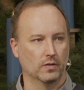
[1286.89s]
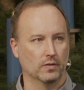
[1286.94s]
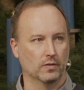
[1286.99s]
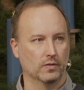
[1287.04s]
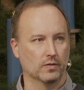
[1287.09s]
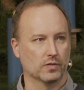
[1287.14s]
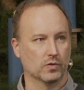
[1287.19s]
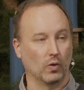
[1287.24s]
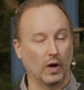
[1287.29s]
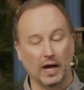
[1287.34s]

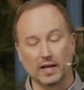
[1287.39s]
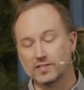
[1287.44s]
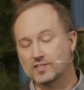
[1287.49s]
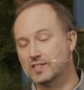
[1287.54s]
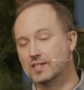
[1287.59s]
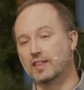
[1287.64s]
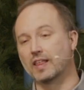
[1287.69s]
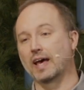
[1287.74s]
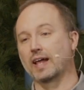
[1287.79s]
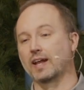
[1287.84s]
So I
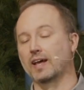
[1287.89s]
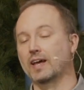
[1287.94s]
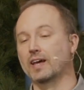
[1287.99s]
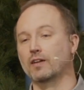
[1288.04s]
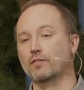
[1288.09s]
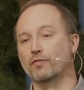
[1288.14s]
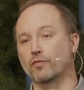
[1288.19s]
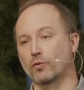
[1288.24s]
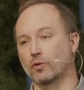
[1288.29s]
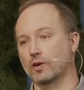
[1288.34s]
see that
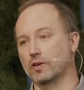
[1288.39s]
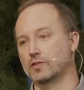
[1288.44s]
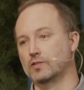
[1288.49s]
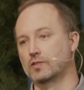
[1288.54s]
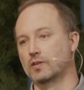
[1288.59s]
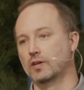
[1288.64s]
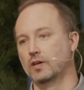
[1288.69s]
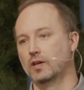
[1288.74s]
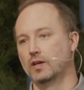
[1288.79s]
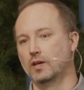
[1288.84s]
ahead for us.
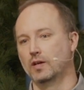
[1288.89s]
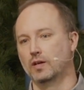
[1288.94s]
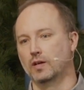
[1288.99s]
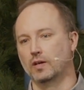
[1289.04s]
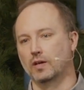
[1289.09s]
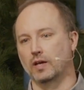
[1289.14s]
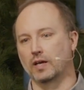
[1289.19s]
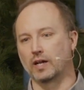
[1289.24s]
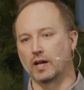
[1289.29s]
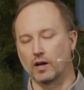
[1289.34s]

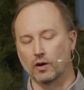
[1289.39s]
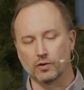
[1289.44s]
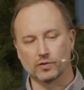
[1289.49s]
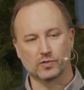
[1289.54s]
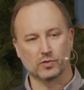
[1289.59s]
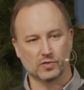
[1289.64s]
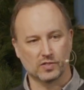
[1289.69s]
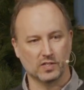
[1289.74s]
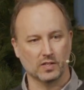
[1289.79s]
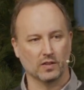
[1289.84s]
And I
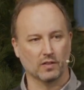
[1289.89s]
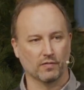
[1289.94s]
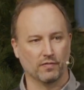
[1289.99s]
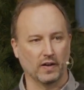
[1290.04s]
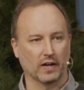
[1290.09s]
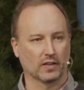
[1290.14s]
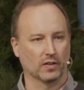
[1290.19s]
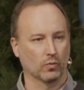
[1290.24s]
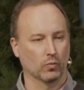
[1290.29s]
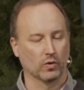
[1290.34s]
also see the
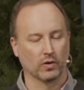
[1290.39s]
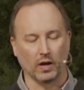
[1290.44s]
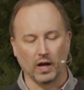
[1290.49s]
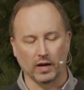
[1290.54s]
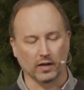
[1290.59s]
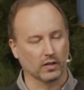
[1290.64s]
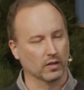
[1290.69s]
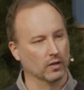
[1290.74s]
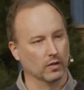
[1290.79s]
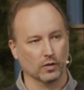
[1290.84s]
fact that we're
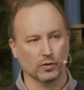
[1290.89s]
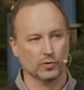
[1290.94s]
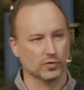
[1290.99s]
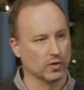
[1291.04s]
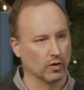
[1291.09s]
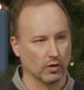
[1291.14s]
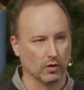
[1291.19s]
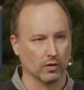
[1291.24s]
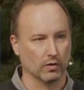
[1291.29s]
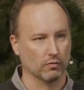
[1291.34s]
not going to lose
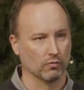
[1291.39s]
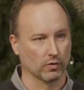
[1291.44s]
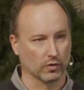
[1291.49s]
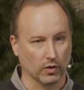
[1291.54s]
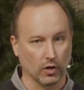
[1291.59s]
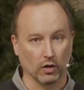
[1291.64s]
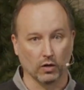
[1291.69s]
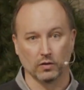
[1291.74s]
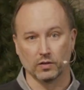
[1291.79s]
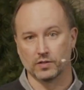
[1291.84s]
heart,
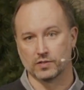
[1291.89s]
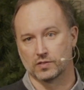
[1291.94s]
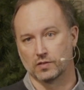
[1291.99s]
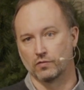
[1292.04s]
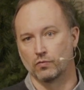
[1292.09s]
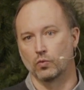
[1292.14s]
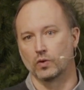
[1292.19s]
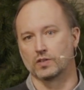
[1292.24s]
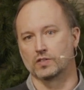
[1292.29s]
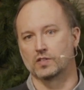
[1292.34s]
regardless of
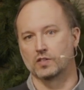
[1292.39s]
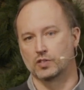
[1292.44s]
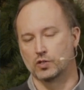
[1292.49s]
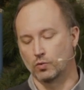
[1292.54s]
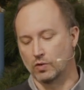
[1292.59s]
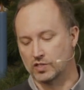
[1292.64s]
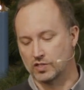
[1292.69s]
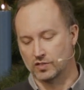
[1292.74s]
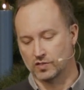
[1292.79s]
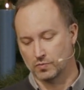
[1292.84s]
what
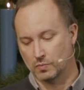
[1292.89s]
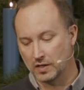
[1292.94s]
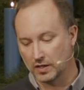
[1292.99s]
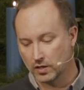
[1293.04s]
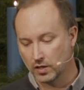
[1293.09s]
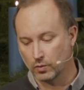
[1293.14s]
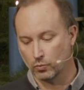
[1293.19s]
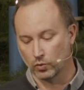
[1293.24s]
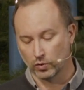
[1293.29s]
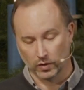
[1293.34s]
situations may
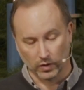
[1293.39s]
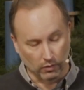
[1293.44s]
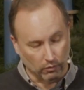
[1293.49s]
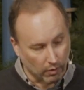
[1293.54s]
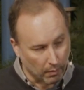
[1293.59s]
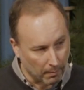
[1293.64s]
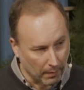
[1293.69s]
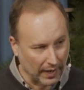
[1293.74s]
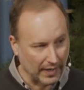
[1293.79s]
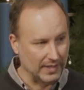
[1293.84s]
come. We're going to
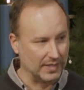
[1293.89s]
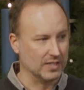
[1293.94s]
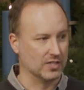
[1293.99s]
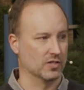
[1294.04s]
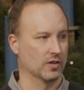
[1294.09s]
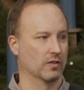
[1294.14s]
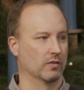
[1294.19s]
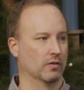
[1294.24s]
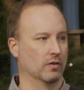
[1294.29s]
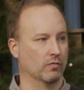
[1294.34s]
remind each
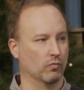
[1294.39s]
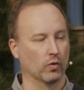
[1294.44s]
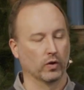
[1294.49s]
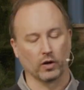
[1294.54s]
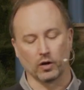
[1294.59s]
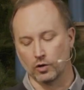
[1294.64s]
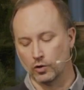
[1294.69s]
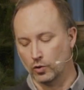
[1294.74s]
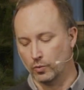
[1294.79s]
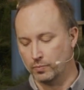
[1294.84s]
other of what
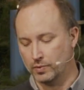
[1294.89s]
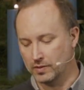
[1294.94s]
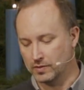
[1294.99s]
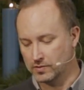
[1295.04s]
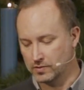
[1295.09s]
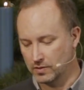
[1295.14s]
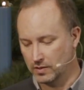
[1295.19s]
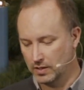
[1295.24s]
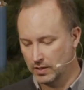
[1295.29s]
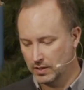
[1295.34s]
our hope
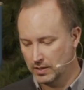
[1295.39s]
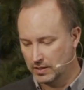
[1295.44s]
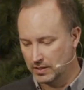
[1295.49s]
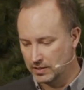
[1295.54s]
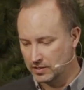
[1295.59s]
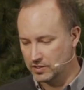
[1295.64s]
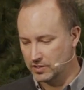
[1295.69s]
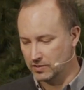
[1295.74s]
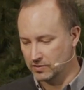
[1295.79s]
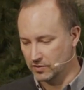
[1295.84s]
is in
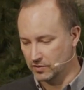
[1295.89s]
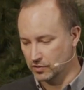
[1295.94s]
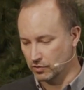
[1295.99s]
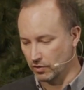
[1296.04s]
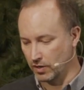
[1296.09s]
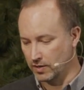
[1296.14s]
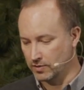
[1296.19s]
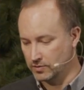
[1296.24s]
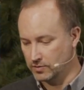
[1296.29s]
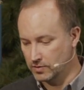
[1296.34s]
Jesus
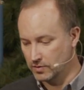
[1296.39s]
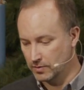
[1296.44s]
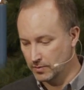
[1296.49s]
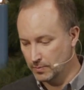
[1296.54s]
Christ.